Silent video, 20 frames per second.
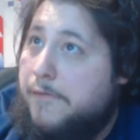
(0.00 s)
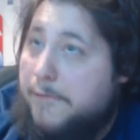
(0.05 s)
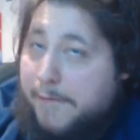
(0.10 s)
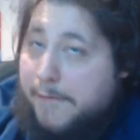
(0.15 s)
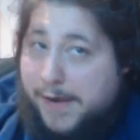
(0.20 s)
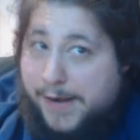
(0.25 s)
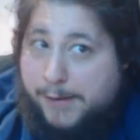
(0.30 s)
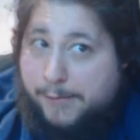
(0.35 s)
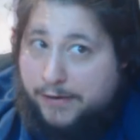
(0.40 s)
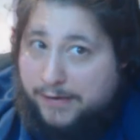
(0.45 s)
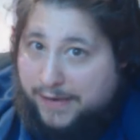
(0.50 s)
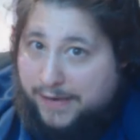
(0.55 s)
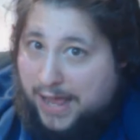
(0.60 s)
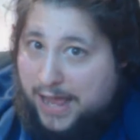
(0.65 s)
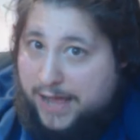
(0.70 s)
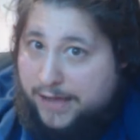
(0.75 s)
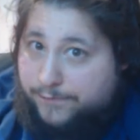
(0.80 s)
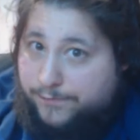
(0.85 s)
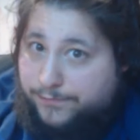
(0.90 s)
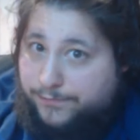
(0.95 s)
when he was
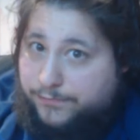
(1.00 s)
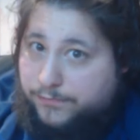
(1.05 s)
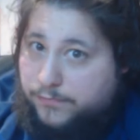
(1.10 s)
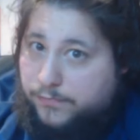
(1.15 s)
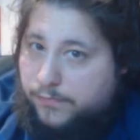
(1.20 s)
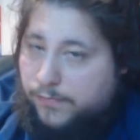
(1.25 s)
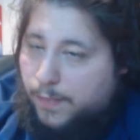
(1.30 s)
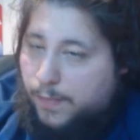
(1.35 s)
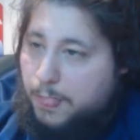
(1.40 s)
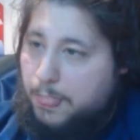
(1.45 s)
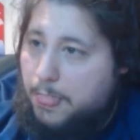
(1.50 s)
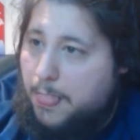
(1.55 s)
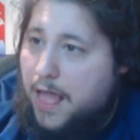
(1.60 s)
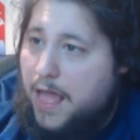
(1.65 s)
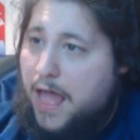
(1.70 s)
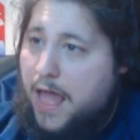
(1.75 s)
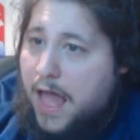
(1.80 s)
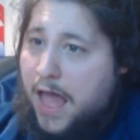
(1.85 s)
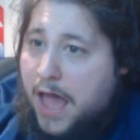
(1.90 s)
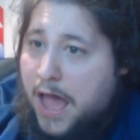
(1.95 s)
there.
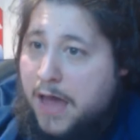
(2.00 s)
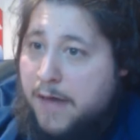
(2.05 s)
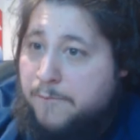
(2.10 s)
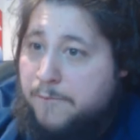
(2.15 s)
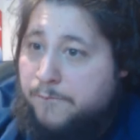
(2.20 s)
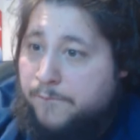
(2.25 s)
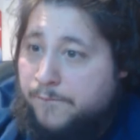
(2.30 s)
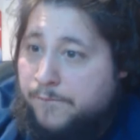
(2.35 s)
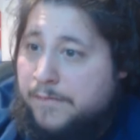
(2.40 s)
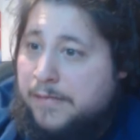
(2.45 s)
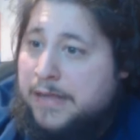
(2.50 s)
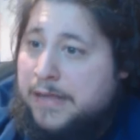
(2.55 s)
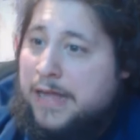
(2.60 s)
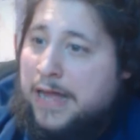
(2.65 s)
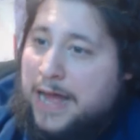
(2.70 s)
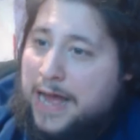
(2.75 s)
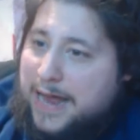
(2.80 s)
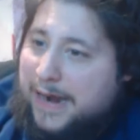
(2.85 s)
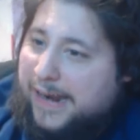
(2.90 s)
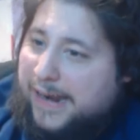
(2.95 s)
And
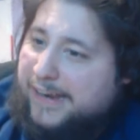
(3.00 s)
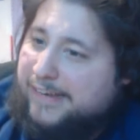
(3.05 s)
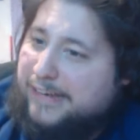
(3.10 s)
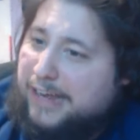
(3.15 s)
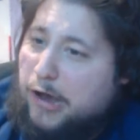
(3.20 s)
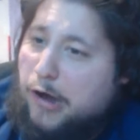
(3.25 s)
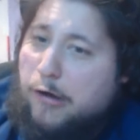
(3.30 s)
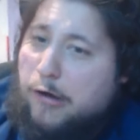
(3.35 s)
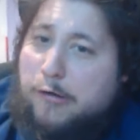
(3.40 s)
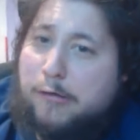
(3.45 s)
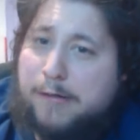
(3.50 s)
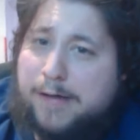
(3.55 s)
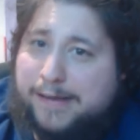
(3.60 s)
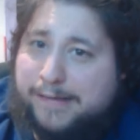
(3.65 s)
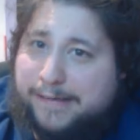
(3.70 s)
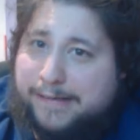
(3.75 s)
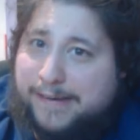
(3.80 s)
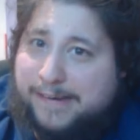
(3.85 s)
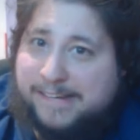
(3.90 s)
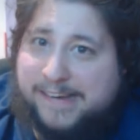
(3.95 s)
they say, oh,
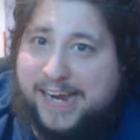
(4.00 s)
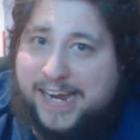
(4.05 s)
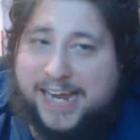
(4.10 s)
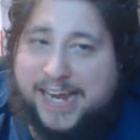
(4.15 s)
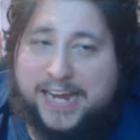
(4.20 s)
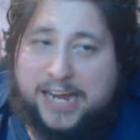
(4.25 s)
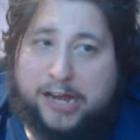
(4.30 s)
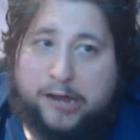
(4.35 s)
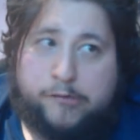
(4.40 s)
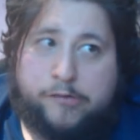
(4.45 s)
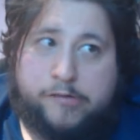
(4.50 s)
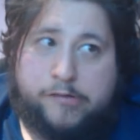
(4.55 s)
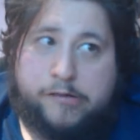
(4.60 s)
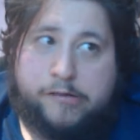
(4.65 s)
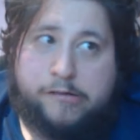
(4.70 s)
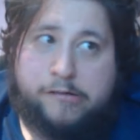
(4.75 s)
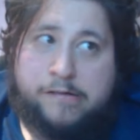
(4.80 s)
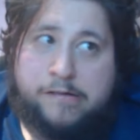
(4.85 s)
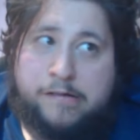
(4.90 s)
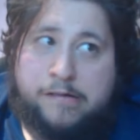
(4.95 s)
he's an attacking
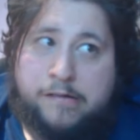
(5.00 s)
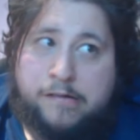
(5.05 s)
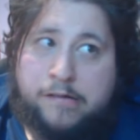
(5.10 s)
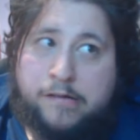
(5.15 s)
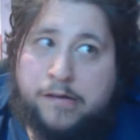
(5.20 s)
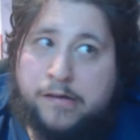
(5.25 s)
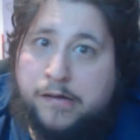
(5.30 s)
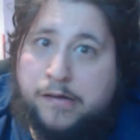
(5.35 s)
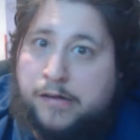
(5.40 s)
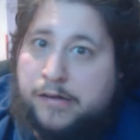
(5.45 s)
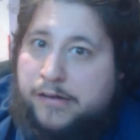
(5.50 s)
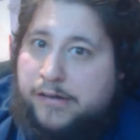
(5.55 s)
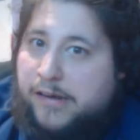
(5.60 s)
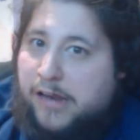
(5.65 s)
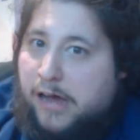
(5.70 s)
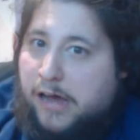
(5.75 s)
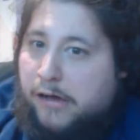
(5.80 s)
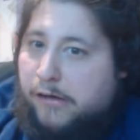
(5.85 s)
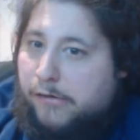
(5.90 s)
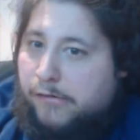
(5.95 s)
coach.
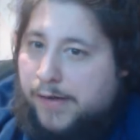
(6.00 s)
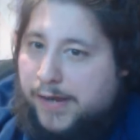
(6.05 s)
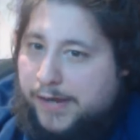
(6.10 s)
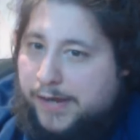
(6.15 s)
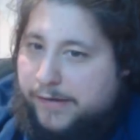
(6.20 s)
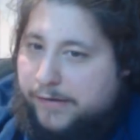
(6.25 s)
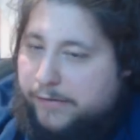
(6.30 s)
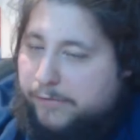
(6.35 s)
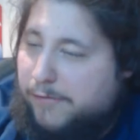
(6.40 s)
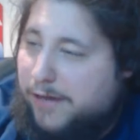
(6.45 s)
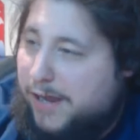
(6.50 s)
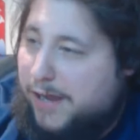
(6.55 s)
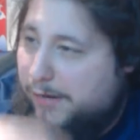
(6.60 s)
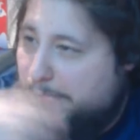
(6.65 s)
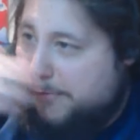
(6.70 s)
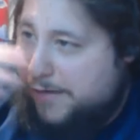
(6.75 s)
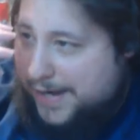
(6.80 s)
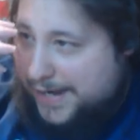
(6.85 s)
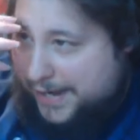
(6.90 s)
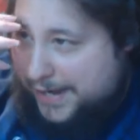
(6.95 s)
No, he
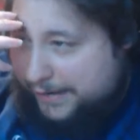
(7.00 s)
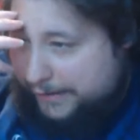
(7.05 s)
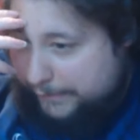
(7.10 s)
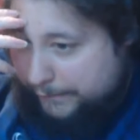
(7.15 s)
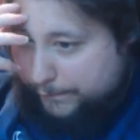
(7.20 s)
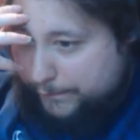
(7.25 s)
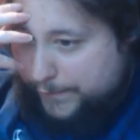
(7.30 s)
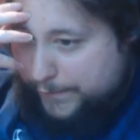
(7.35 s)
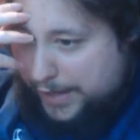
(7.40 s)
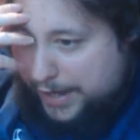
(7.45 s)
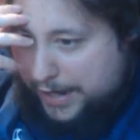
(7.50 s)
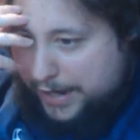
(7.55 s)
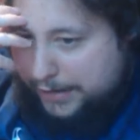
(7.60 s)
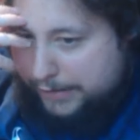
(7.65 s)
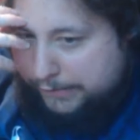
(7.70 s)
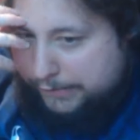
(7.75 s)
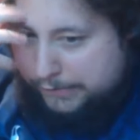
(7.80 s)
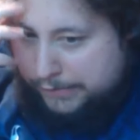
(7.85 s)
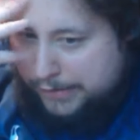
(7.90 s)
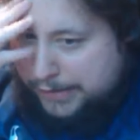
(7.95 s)
really isn't.
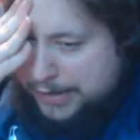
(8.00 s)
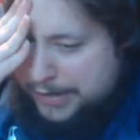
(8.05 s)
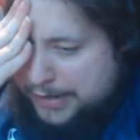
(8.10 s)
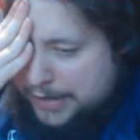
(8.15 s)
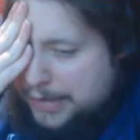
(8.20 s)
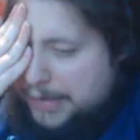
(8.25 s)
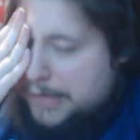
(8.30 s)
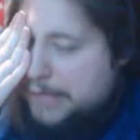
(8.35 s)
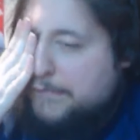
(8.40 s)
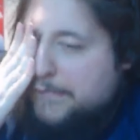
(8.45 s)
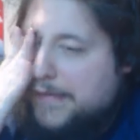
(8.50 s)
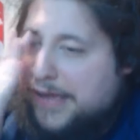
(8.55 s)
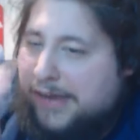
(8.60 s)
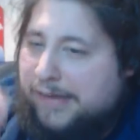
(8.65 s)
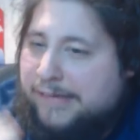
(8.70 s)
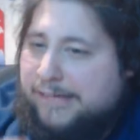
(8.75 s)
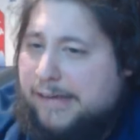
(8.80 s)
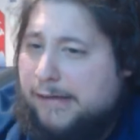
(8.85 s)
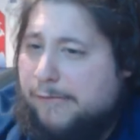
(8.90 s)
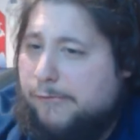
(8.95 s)
And
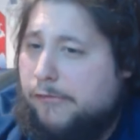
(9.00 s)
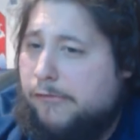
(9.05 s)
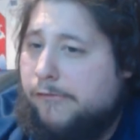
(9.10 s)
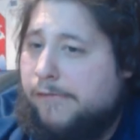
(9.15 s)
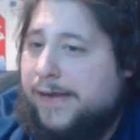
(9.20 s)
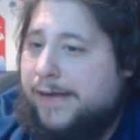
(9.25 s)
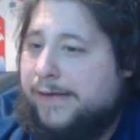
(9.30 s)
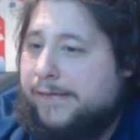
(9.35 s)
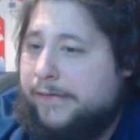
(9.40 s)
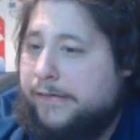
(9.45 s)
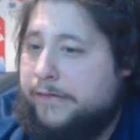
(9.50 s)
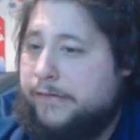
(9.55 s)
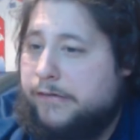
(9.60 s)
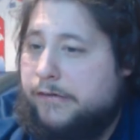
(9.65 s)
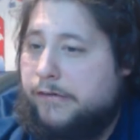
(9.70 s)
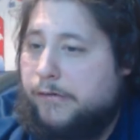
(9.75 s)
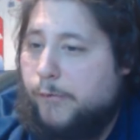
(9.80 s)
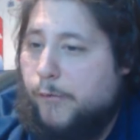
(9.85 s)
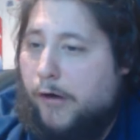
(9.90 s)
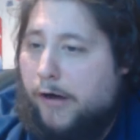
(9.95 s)
there's several
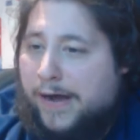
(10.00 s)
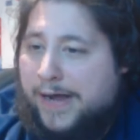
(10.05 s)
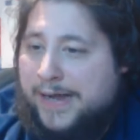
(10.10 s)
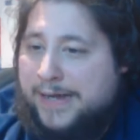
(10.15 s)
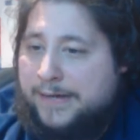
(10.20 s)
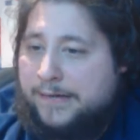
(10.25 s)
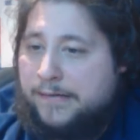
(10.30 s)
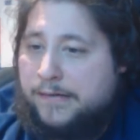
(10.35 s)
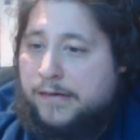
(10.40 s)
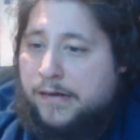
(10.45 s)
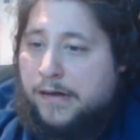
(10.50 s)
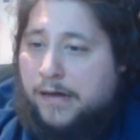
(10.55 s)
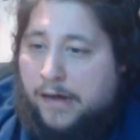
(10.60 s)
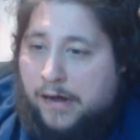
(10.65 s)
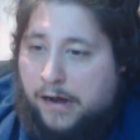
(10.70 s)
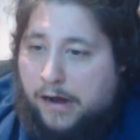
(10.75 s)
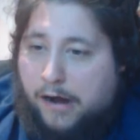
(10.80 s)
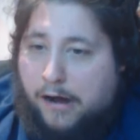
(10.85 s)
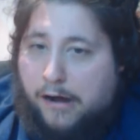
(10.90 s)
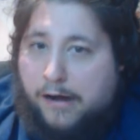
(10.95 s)
reasons why
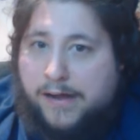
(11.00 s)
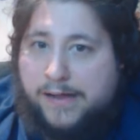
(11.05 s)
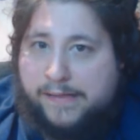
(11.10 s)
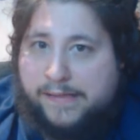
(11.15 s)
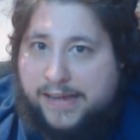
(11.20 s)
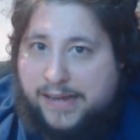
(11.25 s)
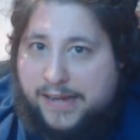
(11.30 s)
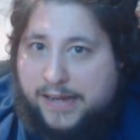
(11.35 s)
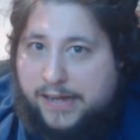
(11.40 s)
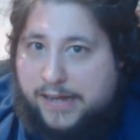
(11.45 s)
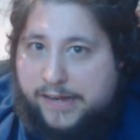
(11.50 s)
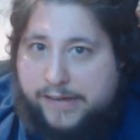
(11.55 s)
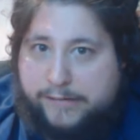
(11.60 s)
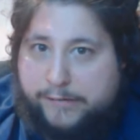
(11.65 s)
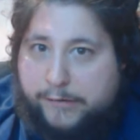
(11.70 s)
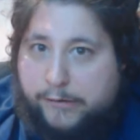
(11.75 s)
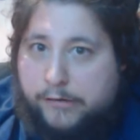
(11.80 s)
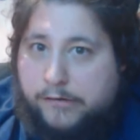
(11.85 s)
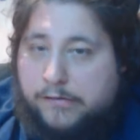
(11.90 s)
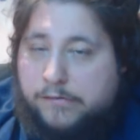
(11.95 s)
I think he's
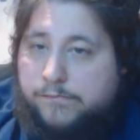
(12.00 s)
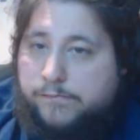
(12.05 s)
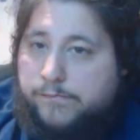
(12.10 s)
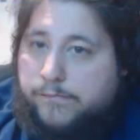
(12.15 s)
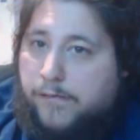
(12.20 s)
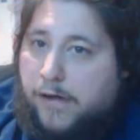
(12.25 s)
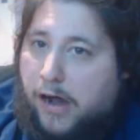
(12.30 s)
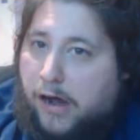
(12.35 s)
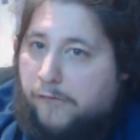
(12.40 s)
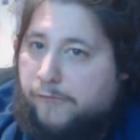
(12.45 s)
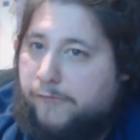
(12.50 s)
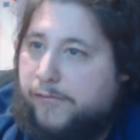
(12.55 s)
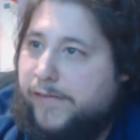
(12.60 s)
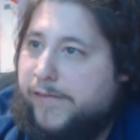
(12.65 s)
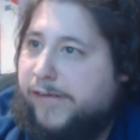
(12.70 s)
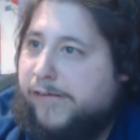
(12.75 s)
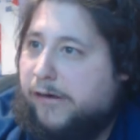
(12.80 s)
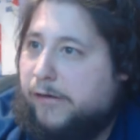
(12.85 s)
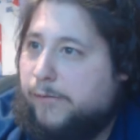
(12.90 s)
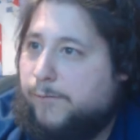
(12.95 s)
not up for the
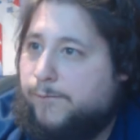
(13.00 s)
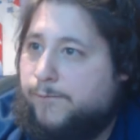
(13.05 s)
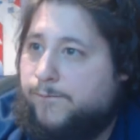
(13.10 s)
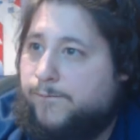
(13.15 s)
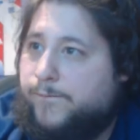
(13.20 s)
job.